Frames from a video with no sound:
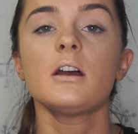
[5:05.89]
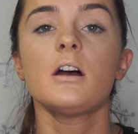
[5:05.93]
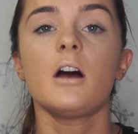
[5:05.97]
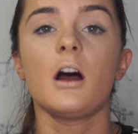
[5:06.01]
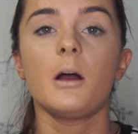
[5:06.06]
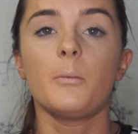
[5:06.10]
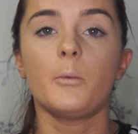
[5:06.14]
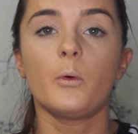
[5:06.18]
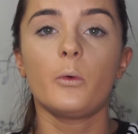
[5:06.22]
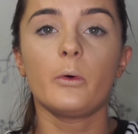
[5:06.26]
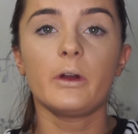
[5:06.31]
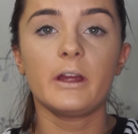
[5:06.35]

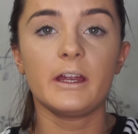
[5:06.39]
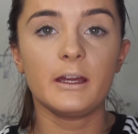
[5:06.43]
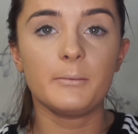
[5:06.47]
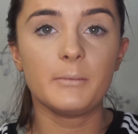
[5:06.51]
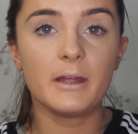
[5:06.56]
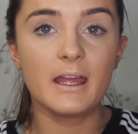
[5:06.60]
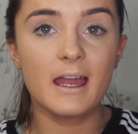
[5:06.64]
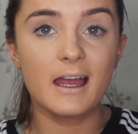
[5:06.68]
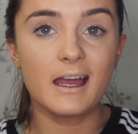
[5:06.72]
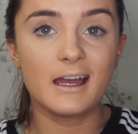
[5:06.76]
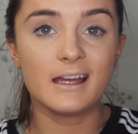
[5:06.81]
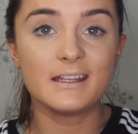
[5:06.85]
I'm aware
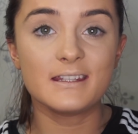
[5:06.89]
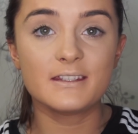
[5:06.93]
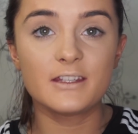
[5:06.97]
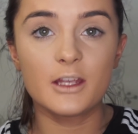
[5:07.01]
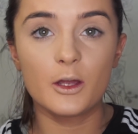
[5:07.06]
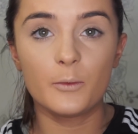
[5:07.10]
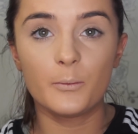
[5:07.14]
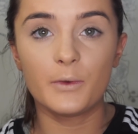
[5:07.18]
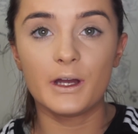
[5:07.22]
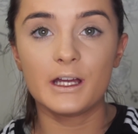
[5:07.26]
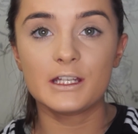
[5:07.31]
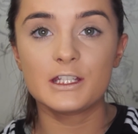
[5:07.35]
my hands
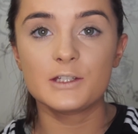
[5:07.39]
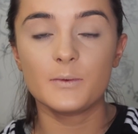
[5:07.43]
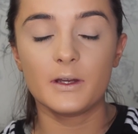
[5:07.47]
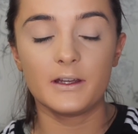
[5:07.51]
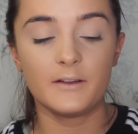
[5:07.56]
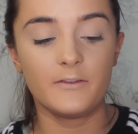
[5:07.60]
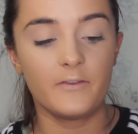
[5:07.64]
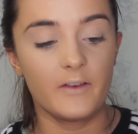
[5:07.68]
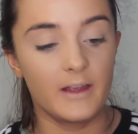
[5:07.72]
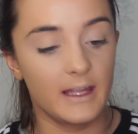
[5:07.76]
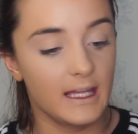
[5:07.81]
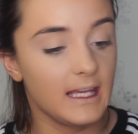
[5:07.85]
don't match
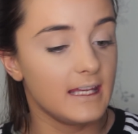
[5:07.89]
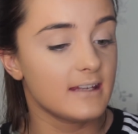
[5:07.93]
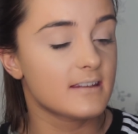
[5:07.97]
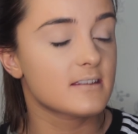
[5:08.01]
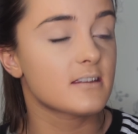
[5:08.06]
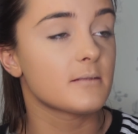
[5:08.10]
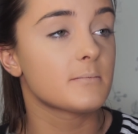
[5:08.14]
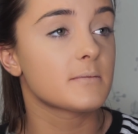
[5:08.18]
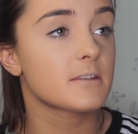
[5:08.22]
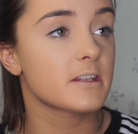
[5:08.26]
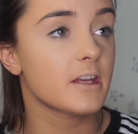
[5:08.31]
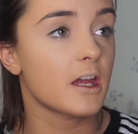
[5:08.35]
my
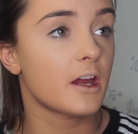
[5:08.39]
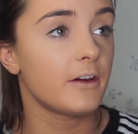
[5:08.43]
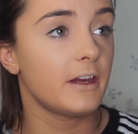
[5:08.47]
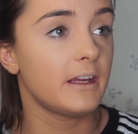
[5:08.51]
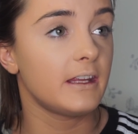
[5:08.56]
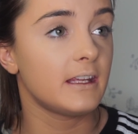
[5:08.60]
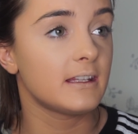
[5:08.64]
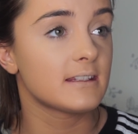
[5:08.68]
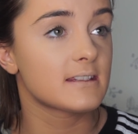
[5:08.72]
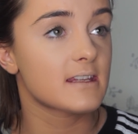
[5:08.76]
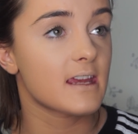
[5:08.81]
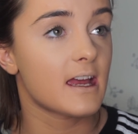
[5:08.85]
face. I'm sorry I
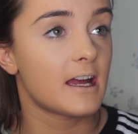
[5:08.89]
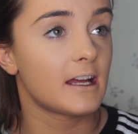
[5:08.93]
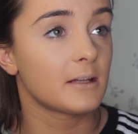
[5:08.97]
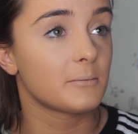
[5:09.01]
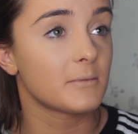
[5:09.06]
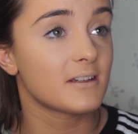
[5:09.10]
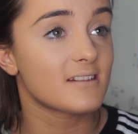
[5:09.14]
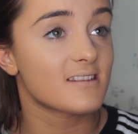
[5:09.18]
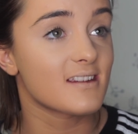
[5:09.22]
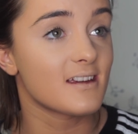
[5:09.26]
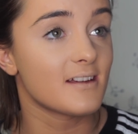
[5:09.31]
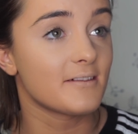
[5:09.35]
didn't tan
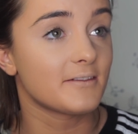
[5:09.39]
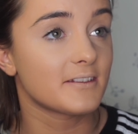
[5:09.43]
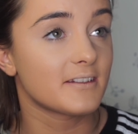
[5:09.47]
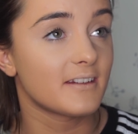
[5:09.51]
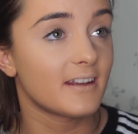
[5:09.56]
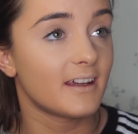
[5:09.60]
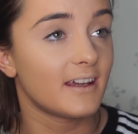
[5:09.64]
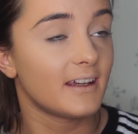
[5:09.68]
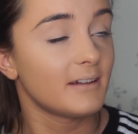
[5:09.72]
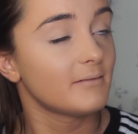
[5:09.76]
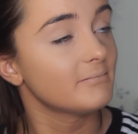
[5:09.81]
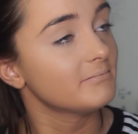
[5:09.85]
myself
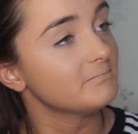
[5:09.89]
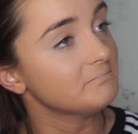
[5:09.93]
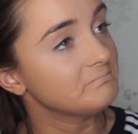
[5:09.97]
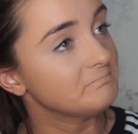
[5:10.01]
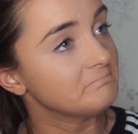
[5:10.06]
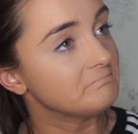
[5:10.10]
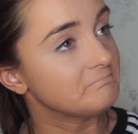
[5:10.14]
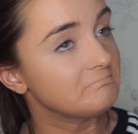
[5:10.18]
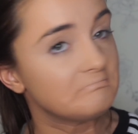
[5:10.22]
today.